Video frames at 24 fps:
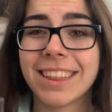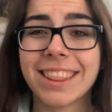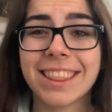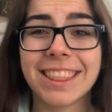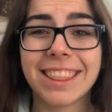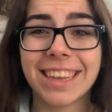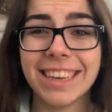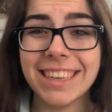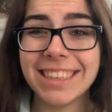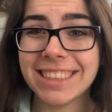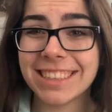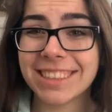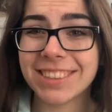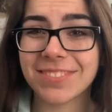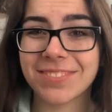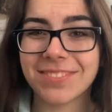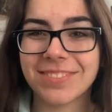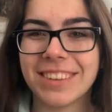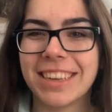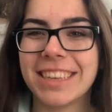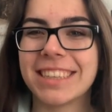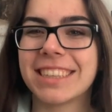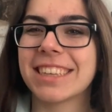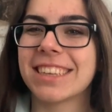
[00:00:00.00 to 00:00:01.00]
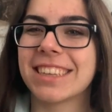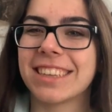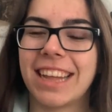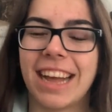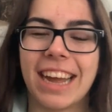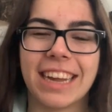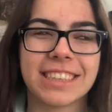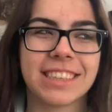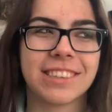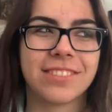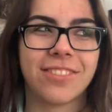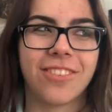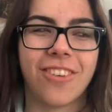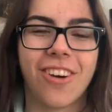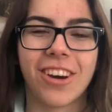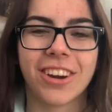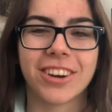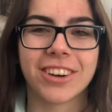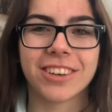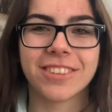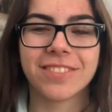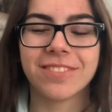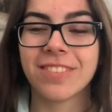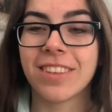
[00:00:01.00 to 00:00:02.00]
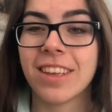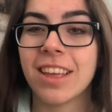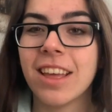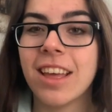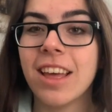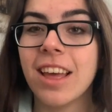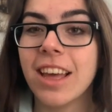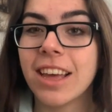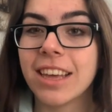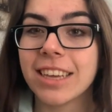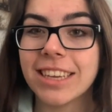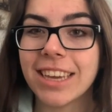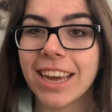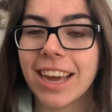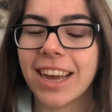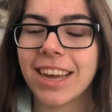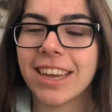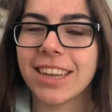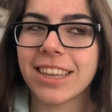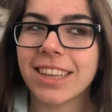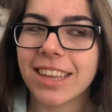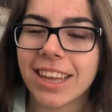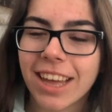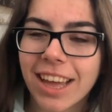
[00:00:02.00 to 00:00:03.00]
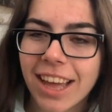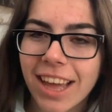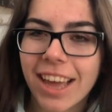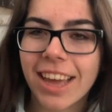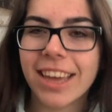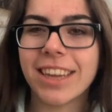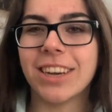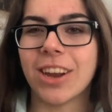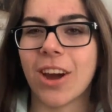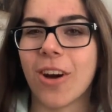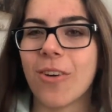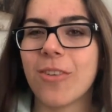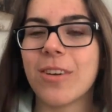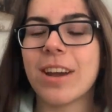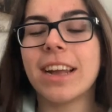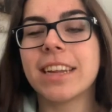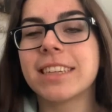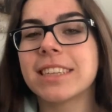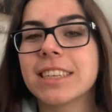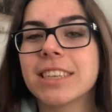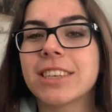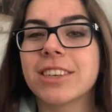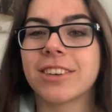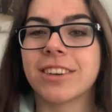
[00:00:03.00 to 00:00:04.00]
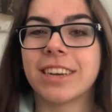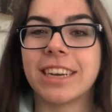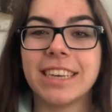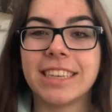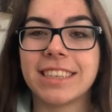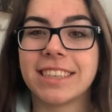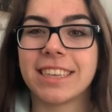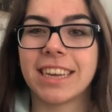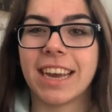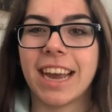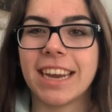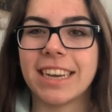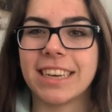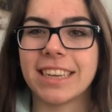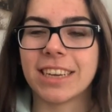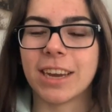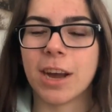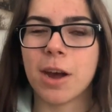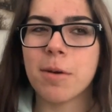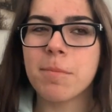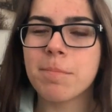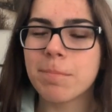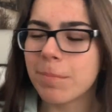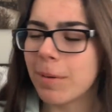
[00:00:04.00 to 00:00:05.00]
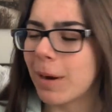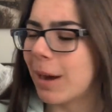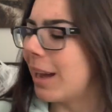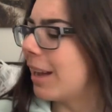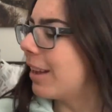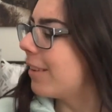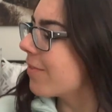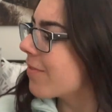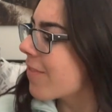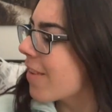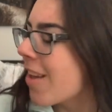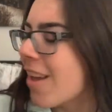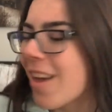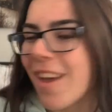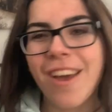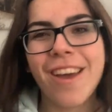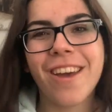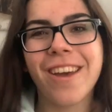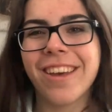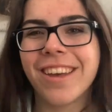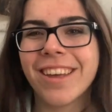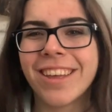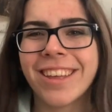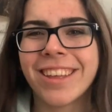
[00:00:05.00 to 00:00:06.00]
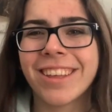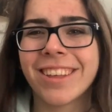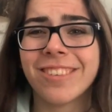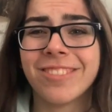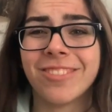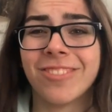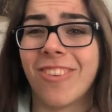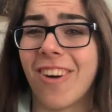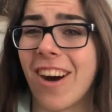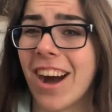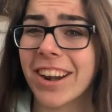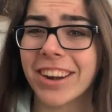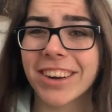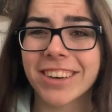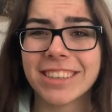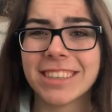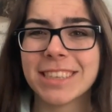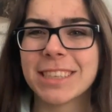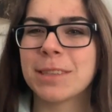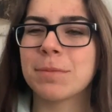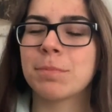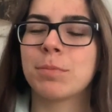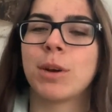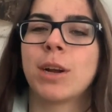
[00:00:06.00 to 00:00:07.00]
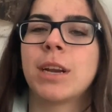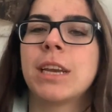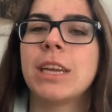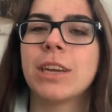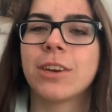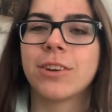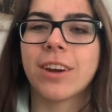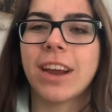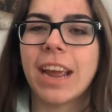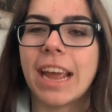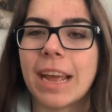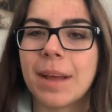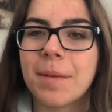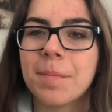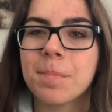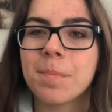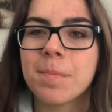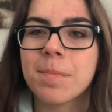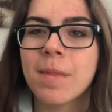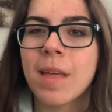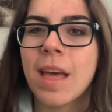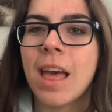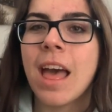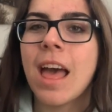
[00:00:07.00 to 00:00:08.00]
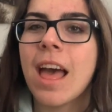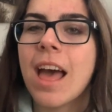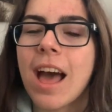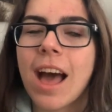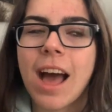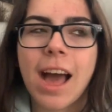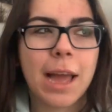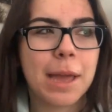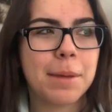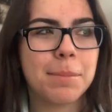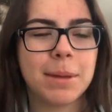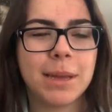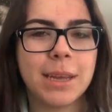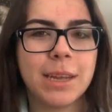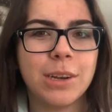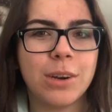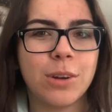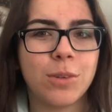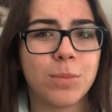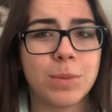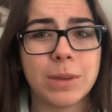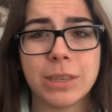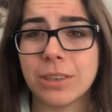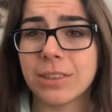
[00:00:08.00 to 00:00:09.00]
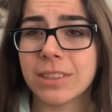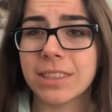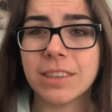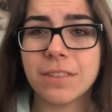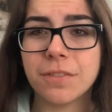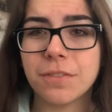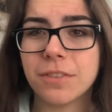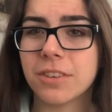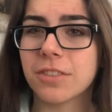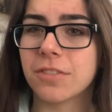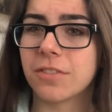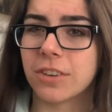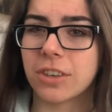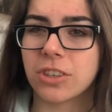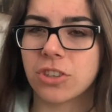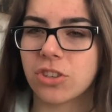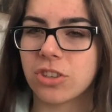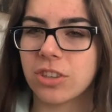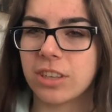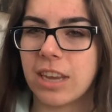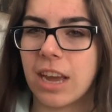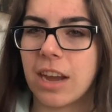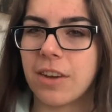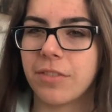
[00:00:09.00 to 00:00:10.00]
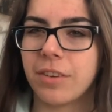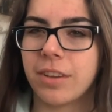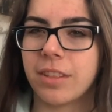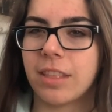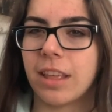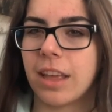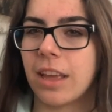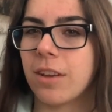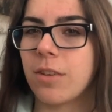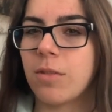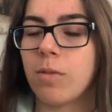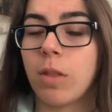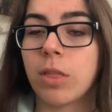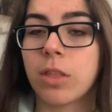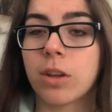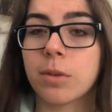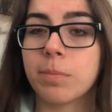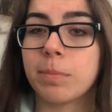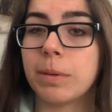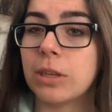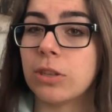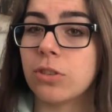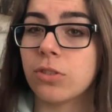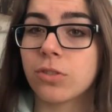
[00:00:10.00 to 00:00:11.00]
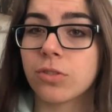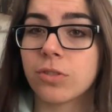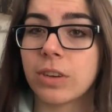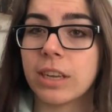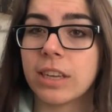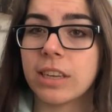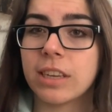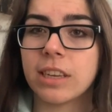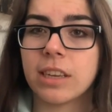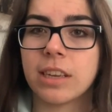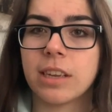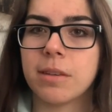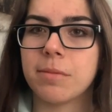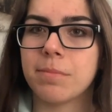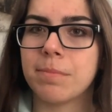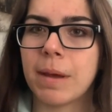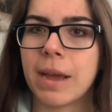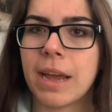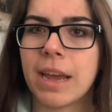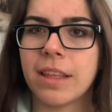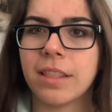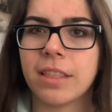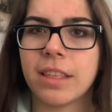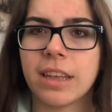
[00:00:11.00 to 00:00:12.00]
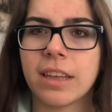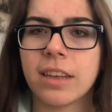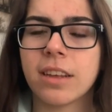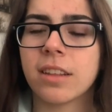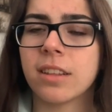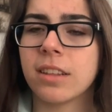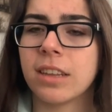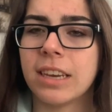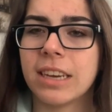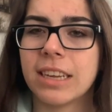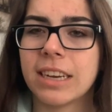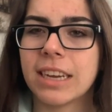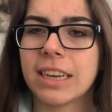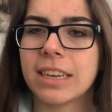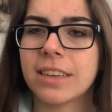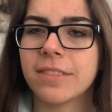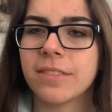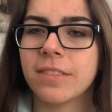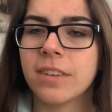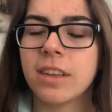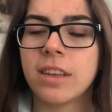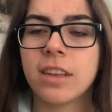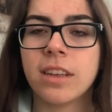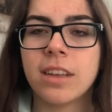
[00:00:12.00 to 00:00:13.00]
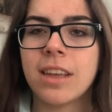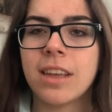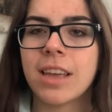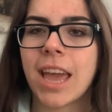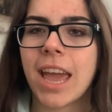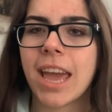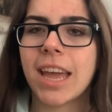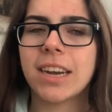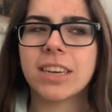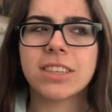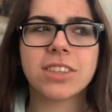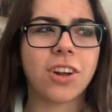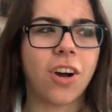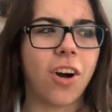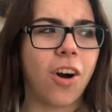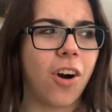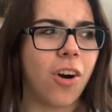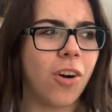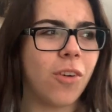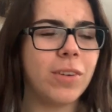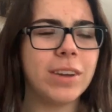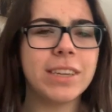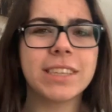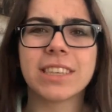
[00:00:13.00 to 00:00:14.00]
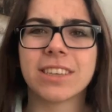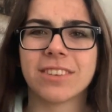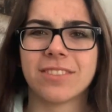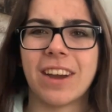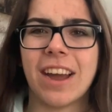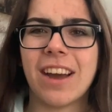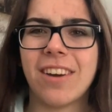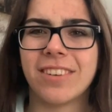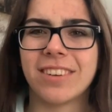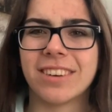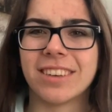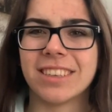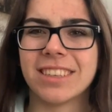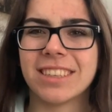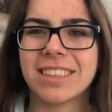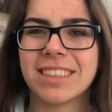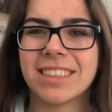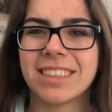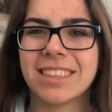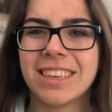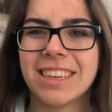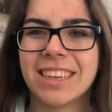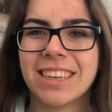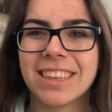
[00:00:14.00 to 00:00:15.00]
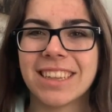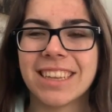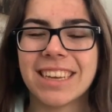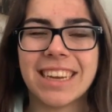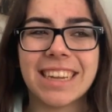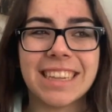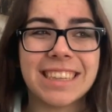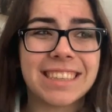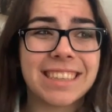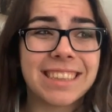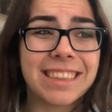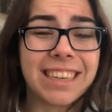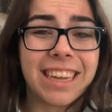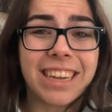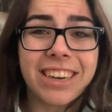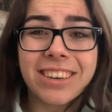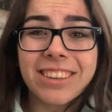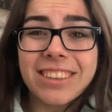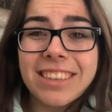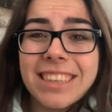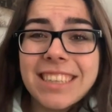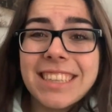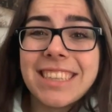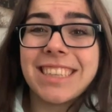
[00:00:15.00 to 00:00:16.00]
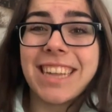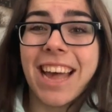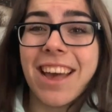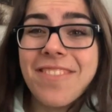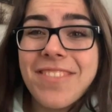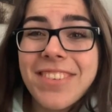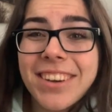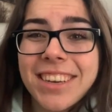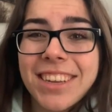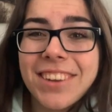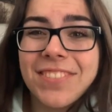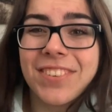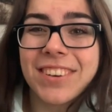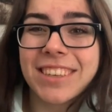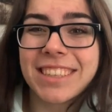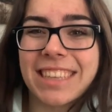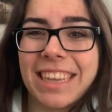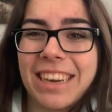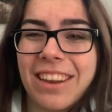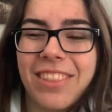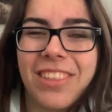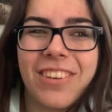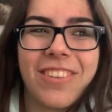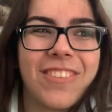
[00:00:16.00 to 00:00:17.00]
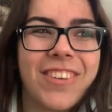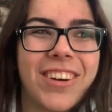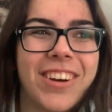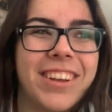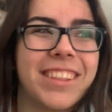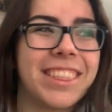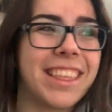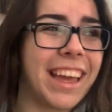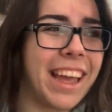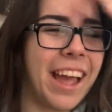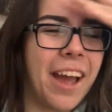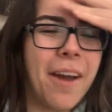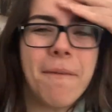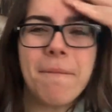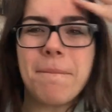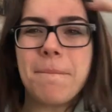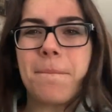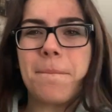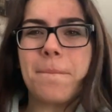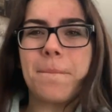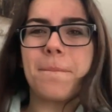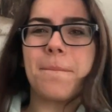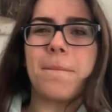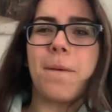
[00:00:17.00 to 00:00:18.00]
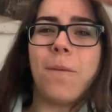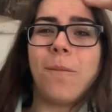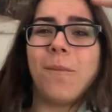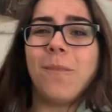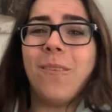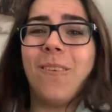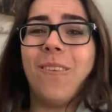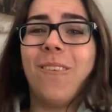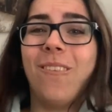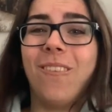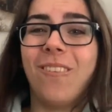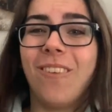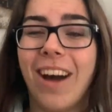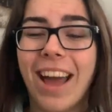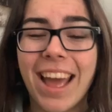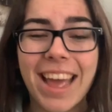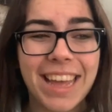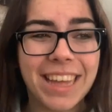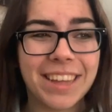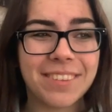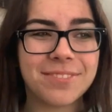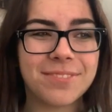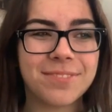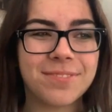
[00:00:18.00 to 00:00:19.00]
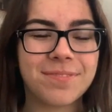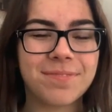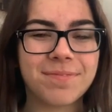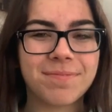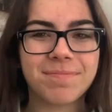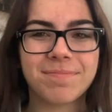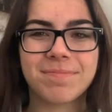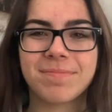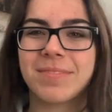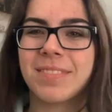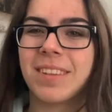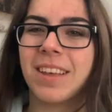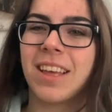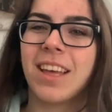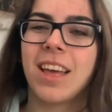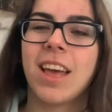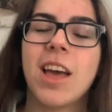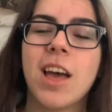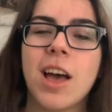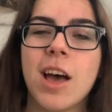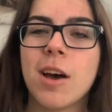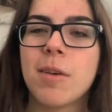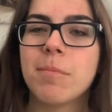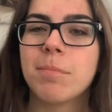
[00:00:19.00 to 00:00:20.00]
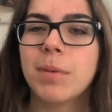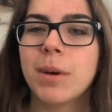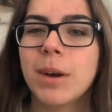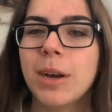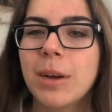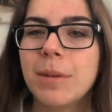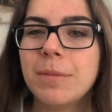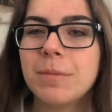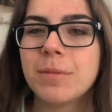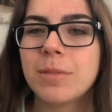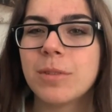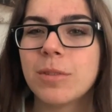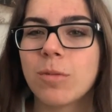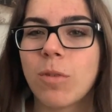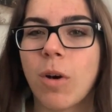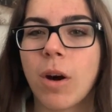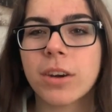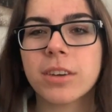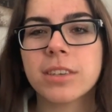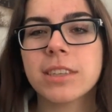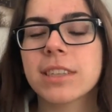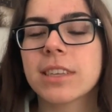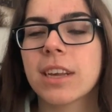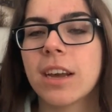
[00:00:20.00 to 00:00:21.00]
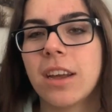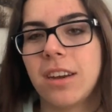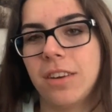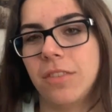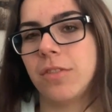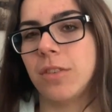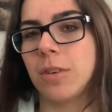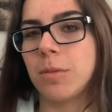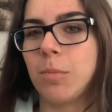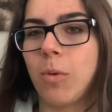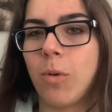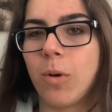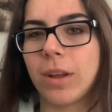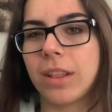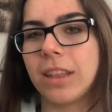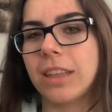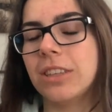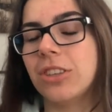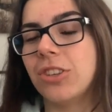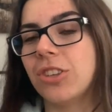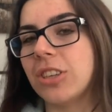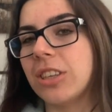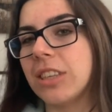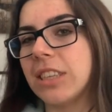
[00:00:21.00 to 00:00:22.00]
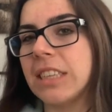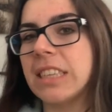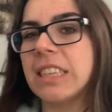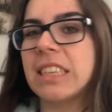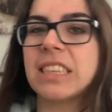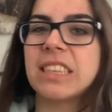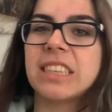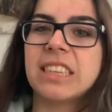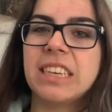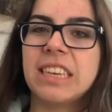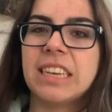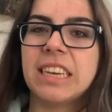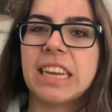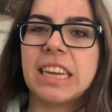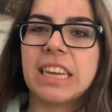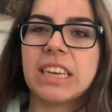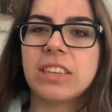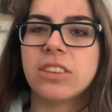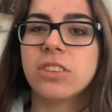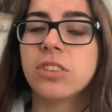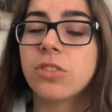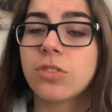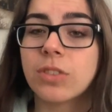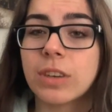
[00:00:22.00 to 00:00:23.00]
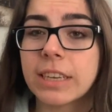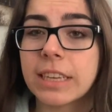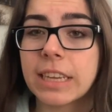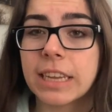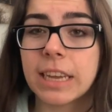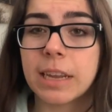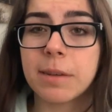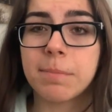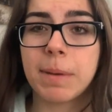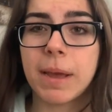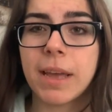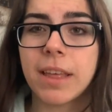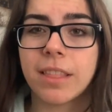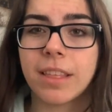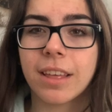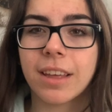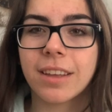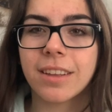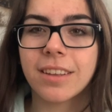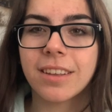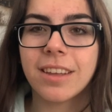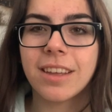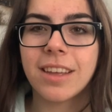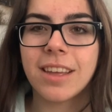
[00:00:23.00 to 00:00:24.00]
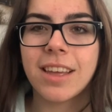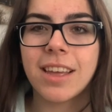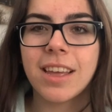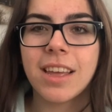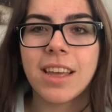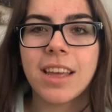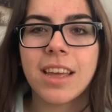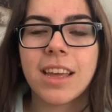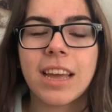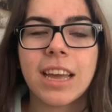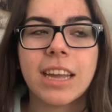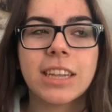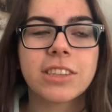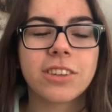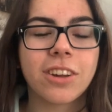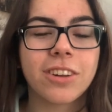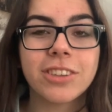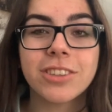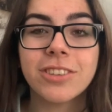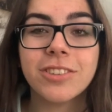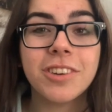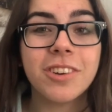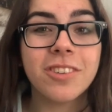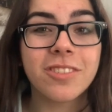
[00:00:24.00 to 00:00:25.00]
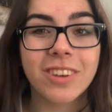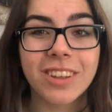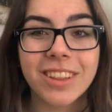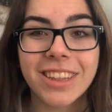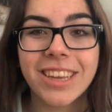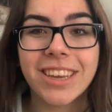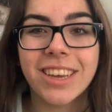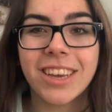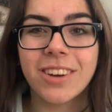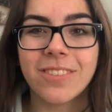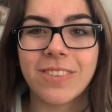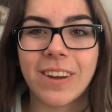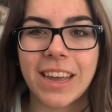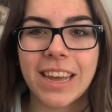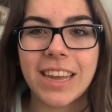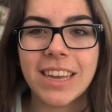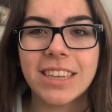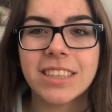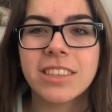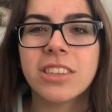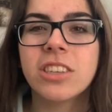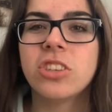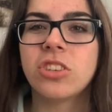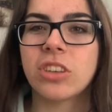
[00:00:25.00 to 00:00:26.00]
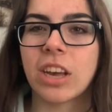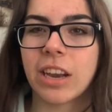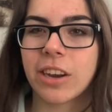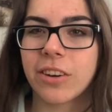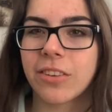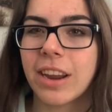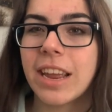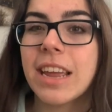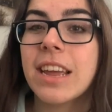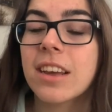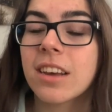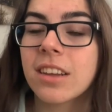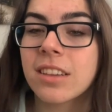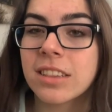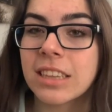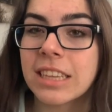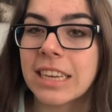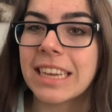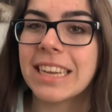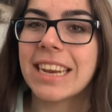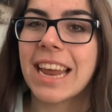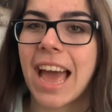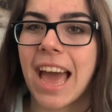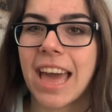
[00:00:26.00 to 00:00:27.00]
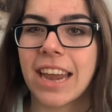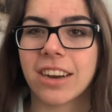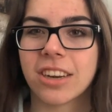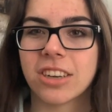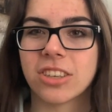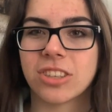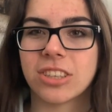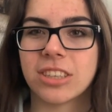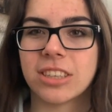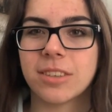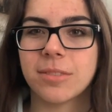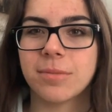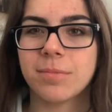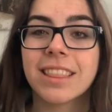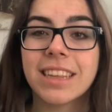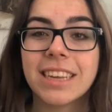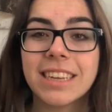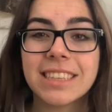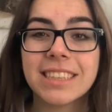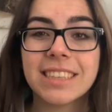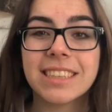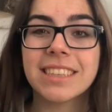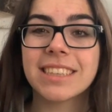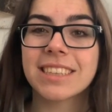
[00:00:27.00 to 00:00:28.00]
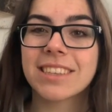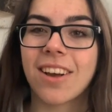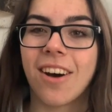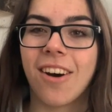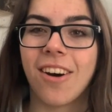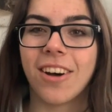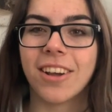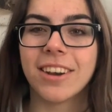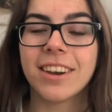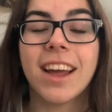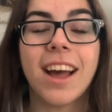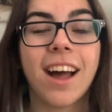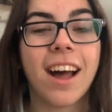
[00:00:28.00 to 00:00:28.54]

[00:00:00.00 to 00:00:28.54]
This is a glass of water. Yeah, I know, it's a crazy idea, but water is pretty great. I mean, we use it for virtually everything, whether it be drinking, bathing, cleaning, and it's always around us. Like, it's literally 70% of the world. Like, what? But water's good for more than just cleaning, drinking, and bathing. It's also a really good way to generate clean energy. This is called